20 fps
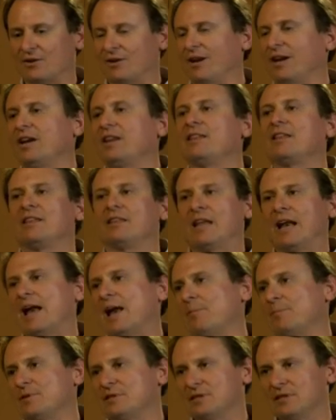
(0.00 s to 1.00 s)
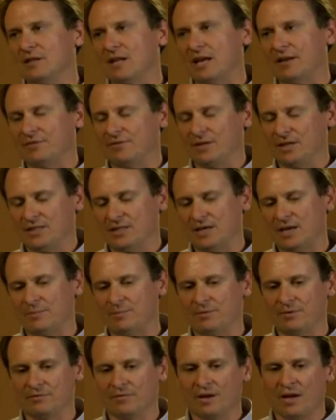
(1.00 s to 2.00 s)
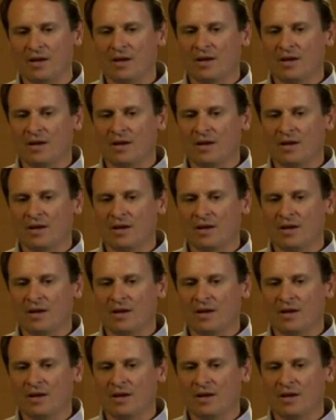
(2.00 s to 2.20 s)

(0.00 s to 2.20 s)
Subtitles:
or anything that happens in life, any type of